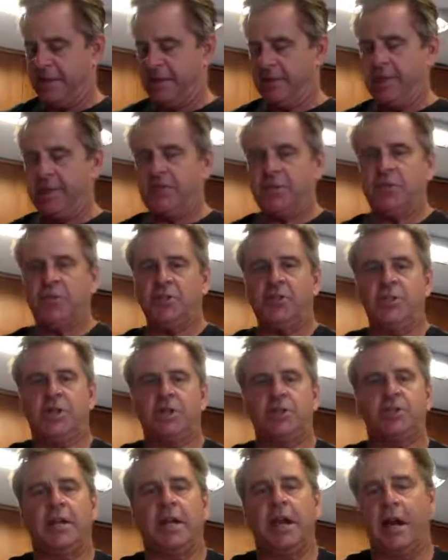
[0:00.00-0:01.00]
This is
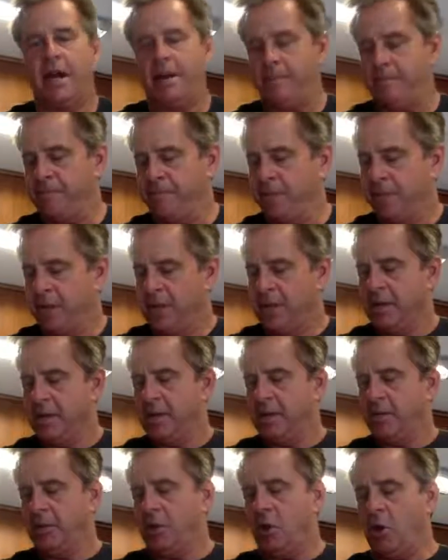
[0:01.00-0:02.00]
just
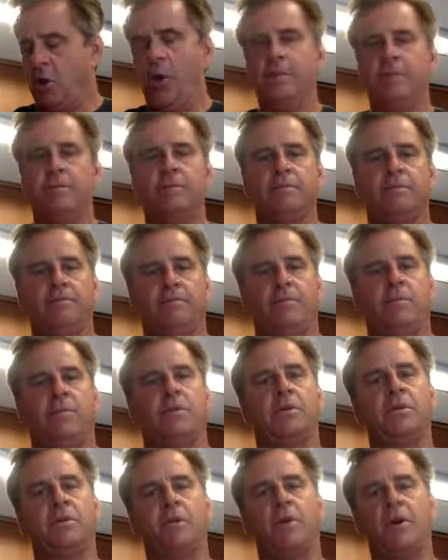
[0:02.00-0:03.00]
going
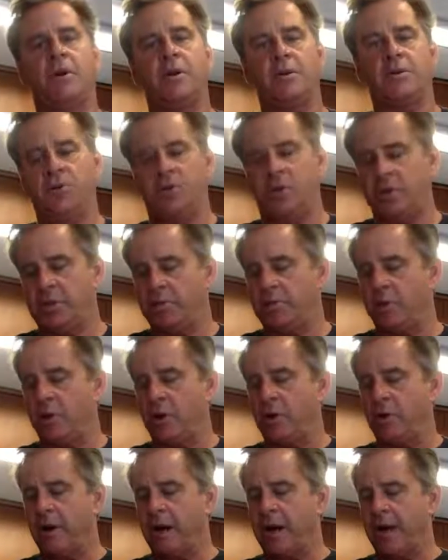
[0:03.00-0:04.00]
to our nutrition
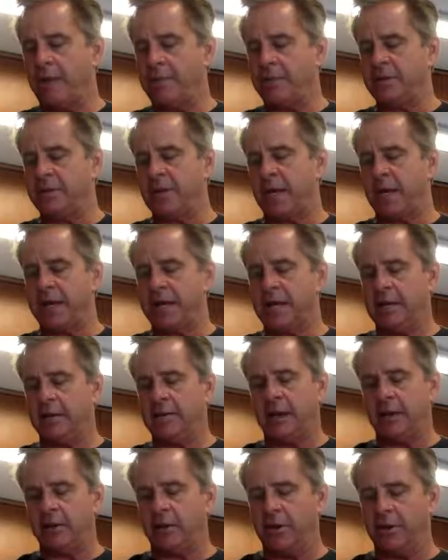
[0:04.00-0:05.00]
program and talking
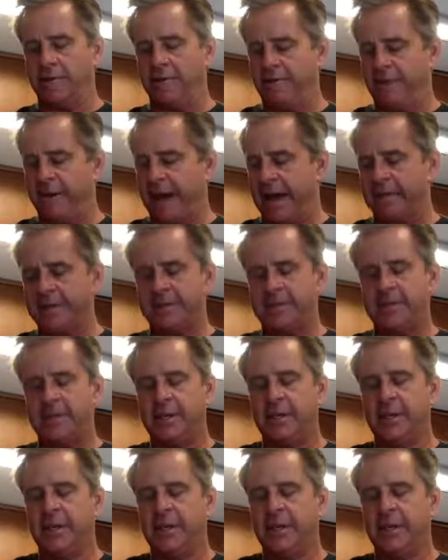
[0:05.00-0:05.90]
about good fats.